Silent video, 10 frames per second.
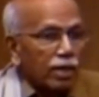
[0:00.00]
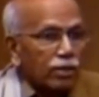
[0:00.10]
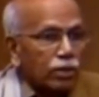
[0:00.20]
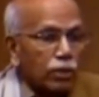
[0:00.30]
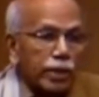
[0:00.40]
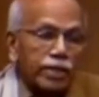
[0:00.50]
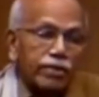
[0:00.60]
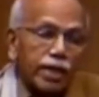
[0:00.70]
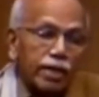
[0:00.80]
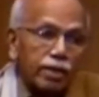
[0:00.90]
So they
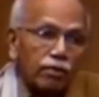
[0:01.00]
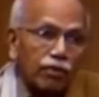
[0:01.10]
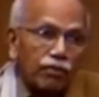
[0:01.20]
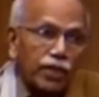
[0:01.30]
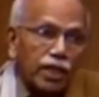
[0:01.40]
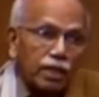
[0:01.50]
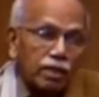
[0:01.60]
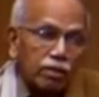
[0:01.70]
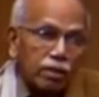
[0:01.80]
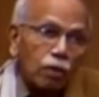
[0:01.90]
said
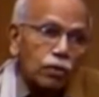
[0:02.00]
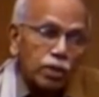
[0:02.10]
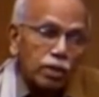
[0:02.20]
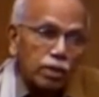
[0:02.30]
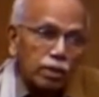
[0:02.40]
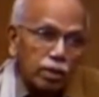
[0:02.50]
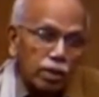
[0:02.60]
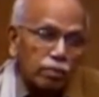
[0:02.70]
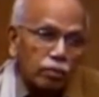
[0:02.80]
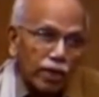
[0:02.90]
15,000
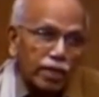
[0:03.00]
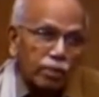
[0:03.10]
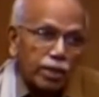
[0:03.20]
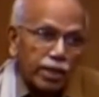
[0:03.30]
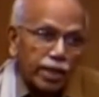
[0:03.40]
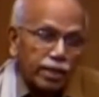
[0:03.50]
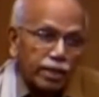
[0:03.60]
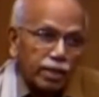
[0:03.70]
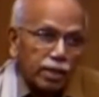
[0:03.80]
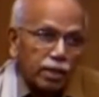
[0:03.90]
white men
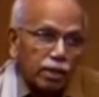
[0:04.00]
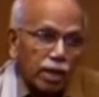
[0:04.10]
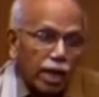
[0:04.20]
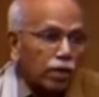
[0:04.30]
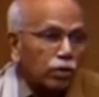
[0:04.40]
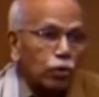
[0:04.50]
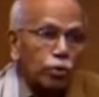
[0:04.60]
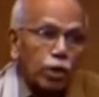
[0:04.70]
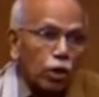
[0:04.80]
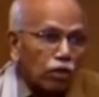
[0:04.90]
died and so
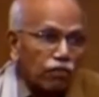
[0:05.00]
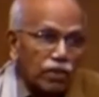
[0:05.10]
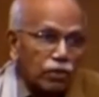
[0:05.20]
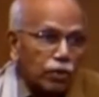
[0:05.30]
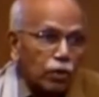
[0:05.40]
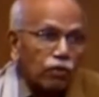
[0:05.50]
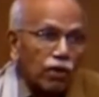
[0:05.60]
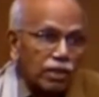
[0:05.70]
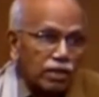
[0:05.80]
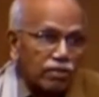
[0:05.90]
many orphans without
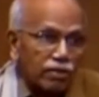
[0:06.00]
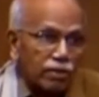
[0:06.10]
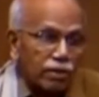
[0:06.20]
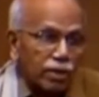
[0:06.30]
fathers